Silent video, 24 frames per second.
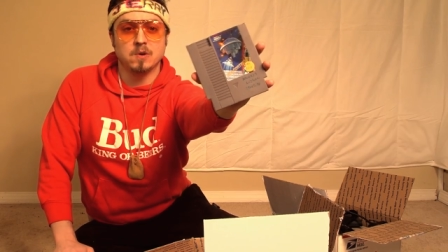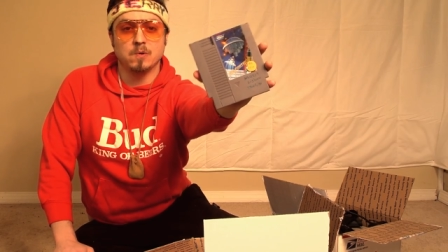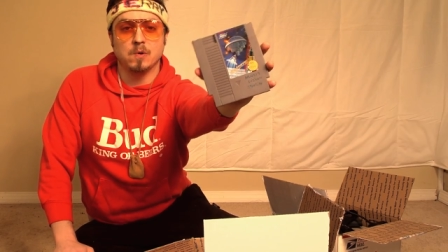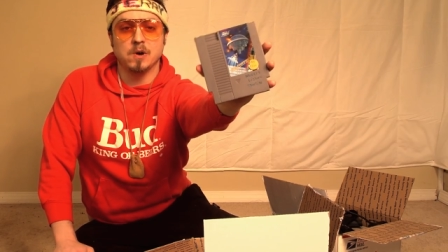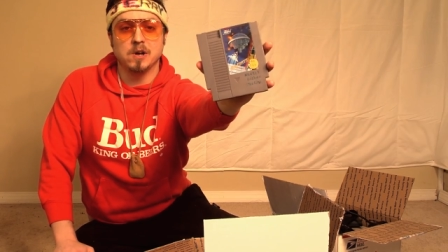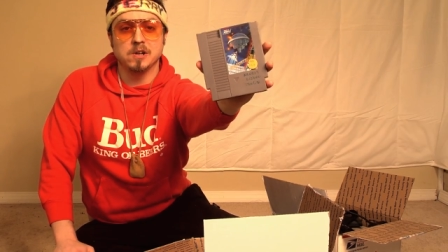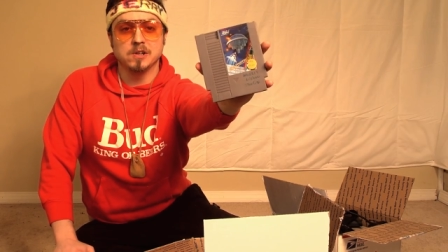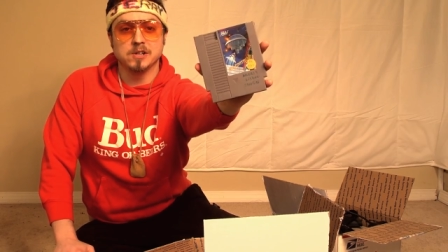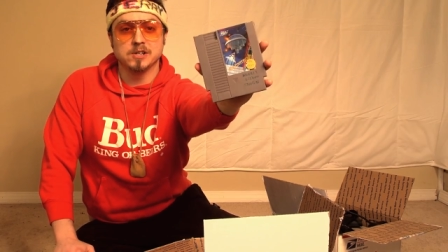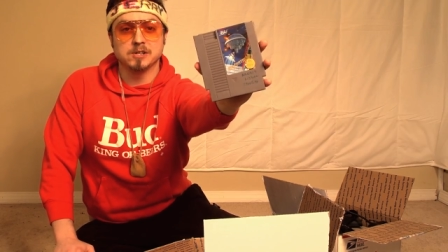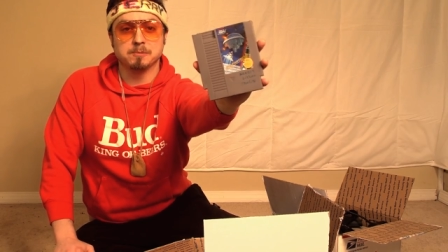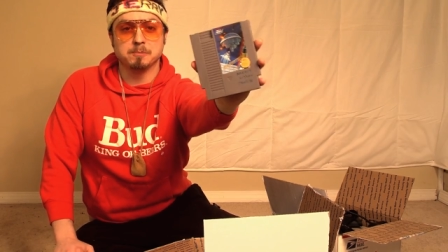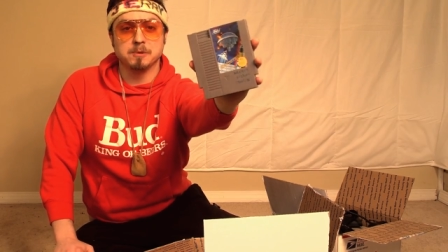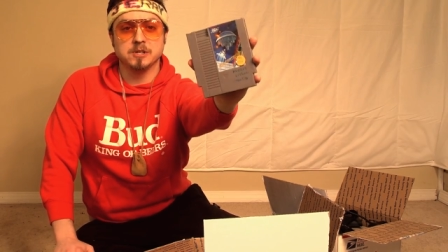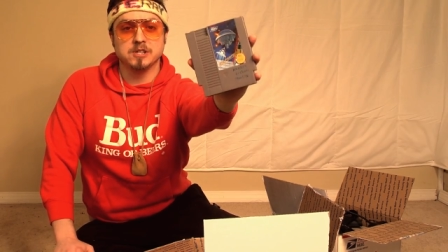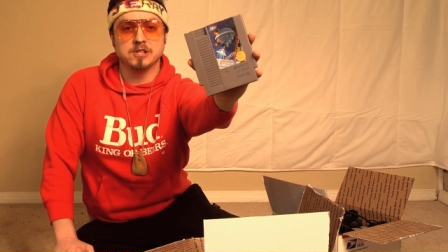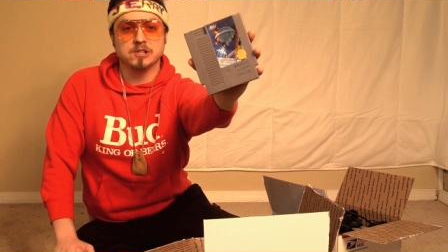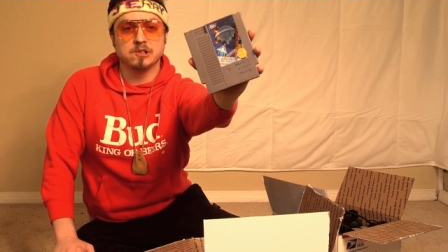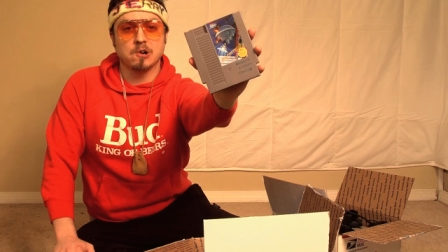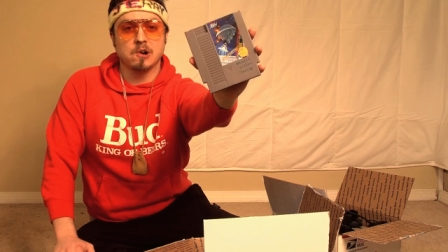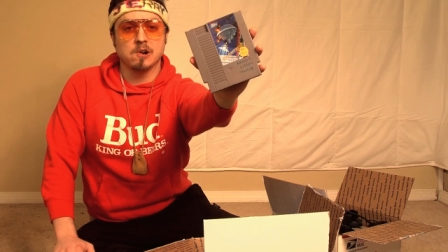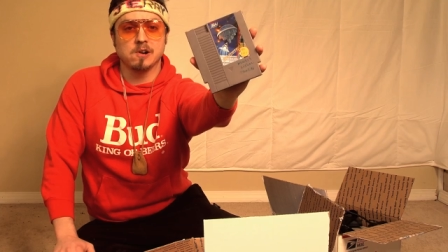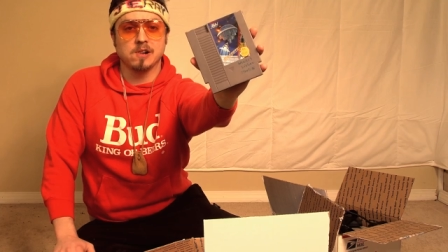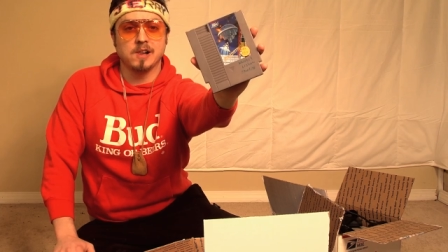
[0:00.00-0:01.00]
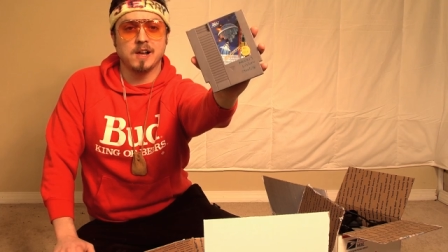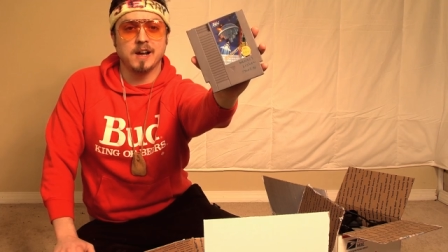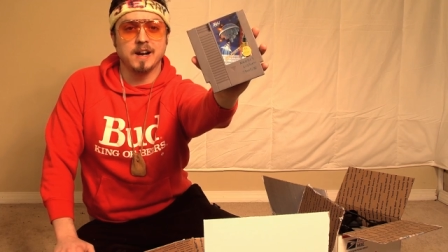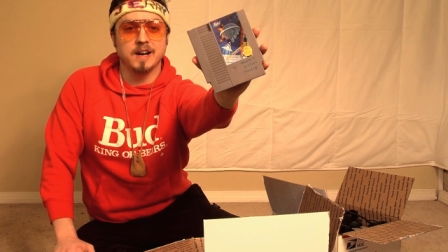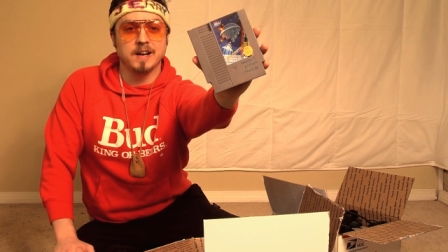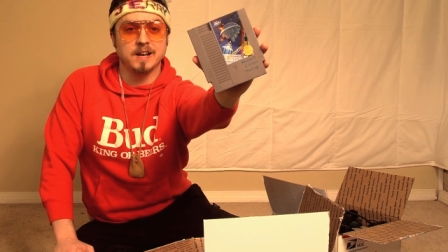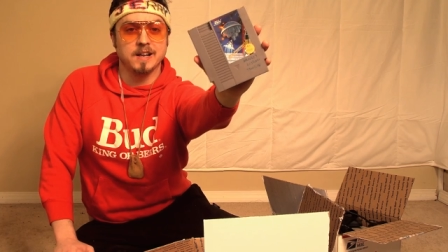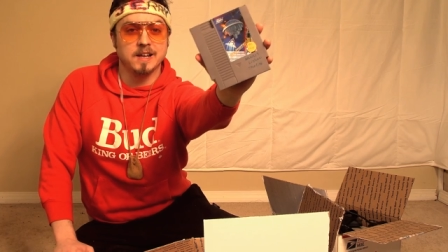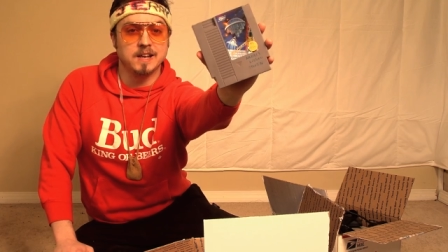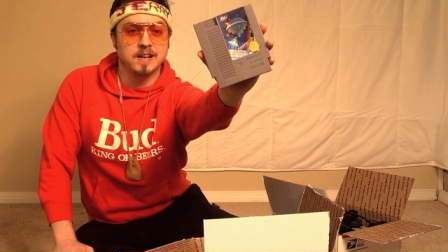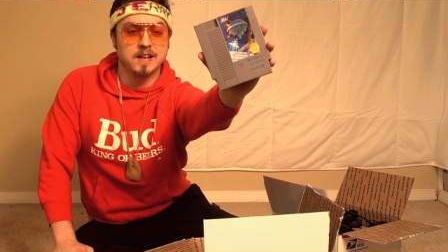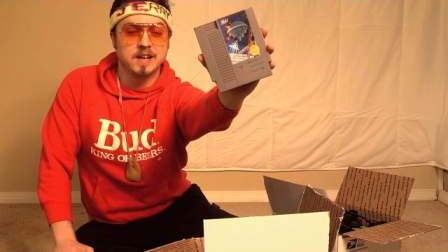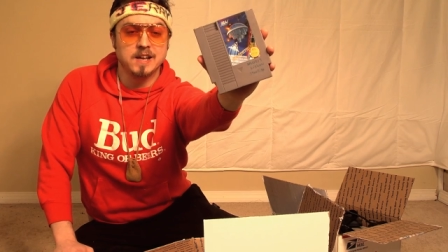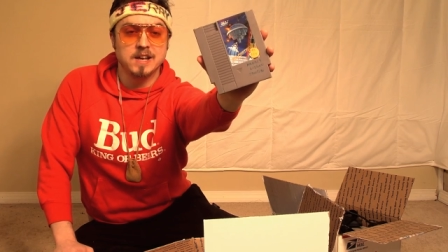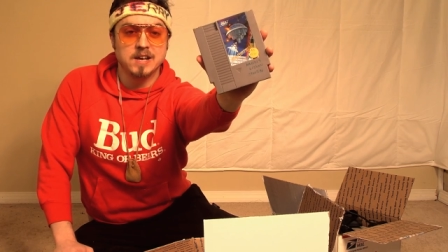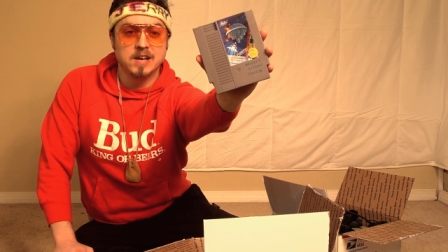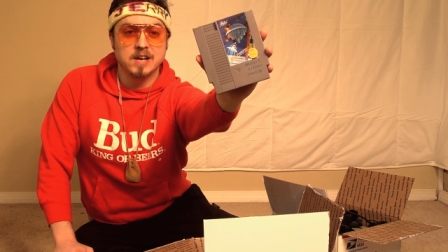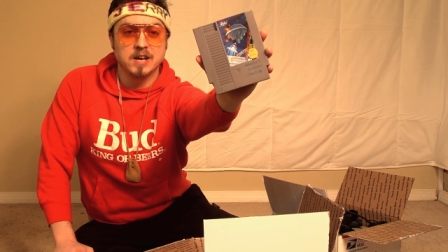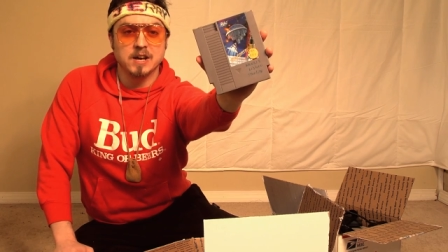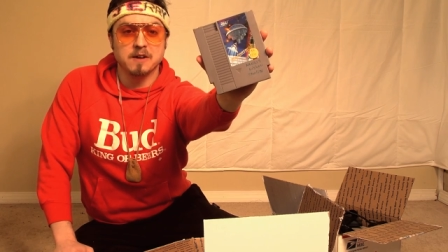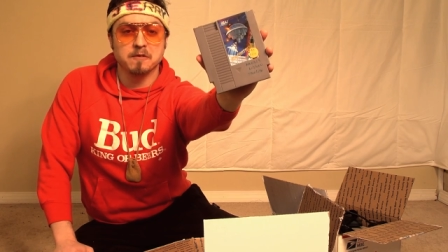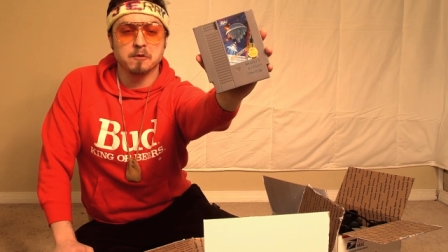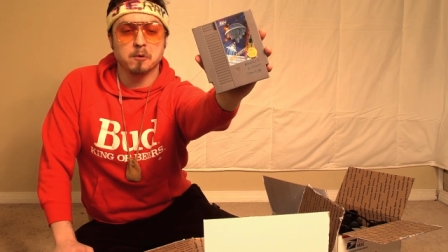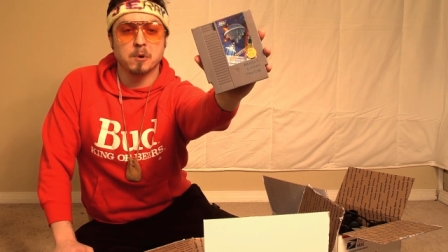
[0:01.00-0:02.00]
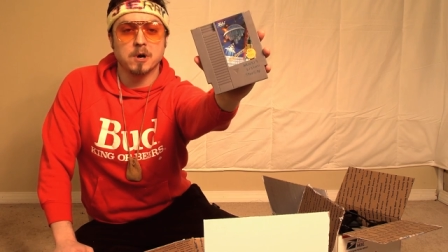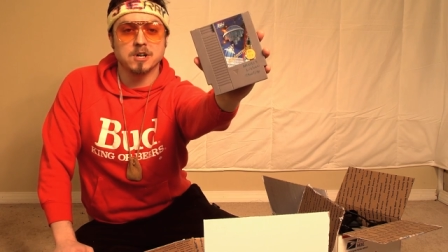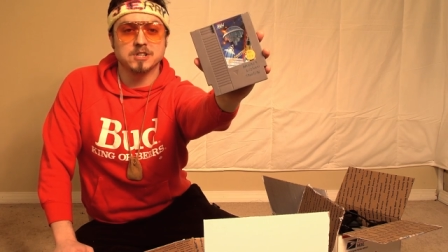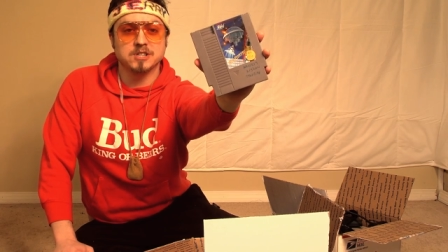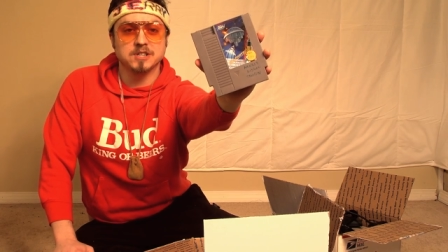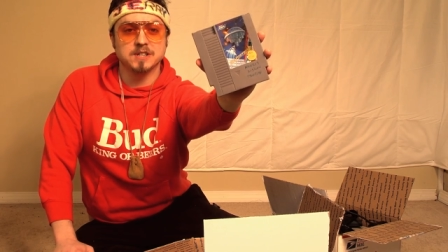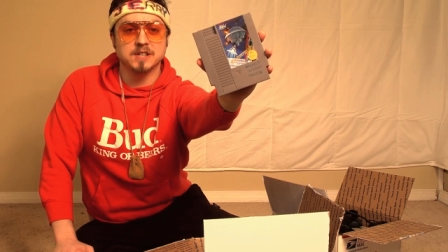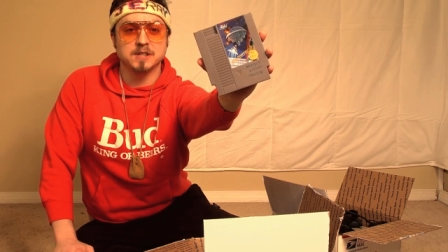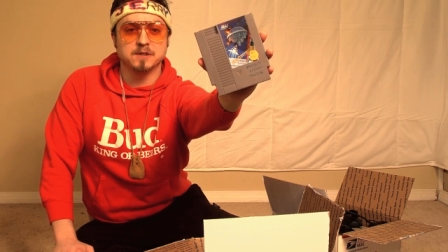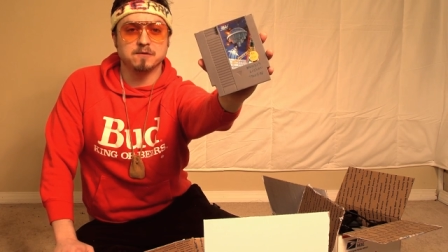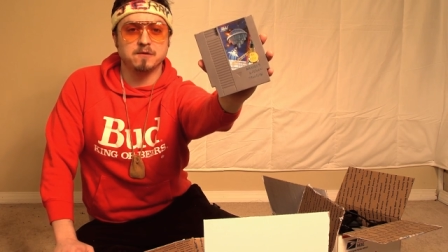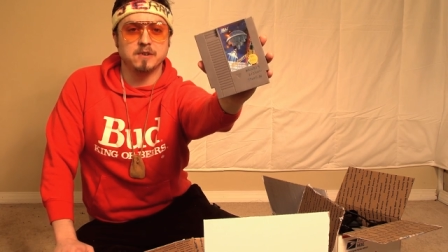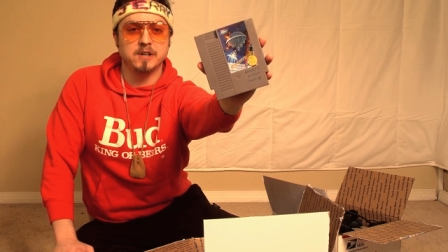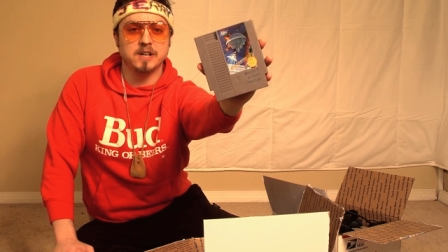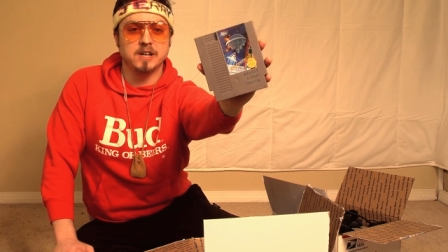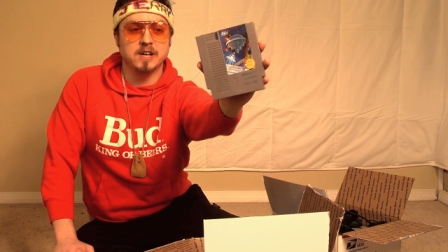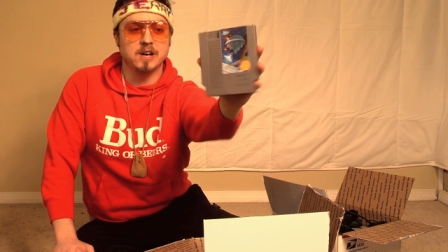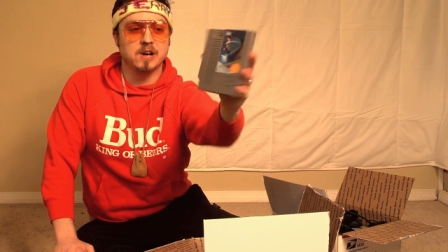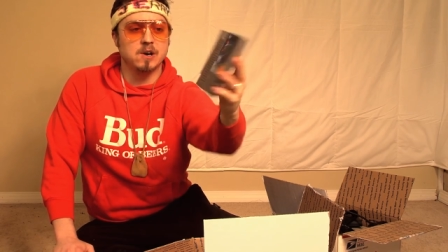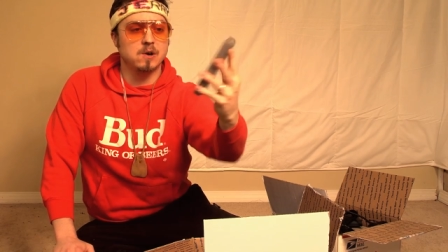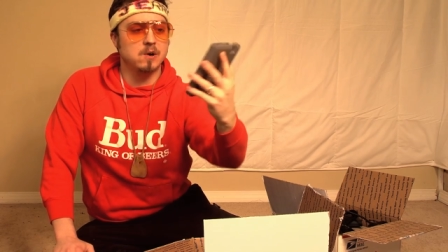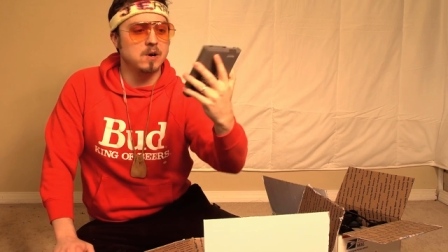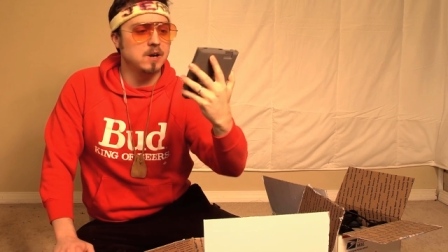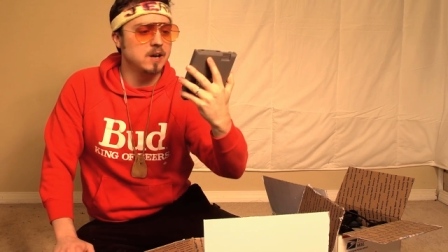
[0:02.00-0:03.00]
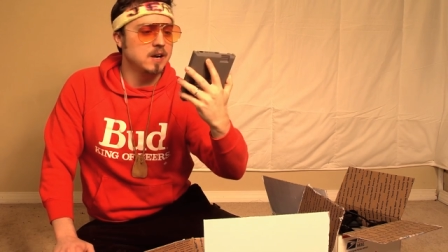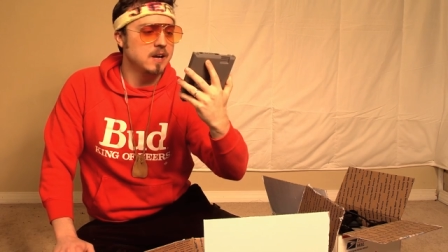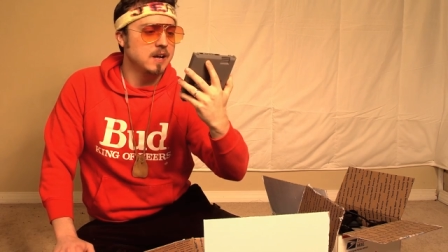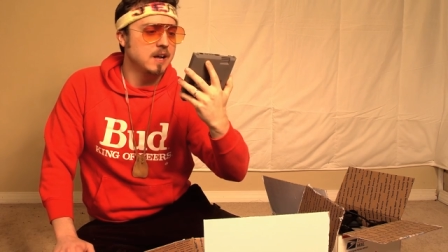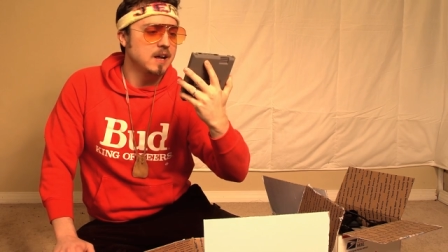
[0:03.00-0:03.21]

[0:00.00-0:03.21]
Well, Lisbon Starlight, if you're watching this video,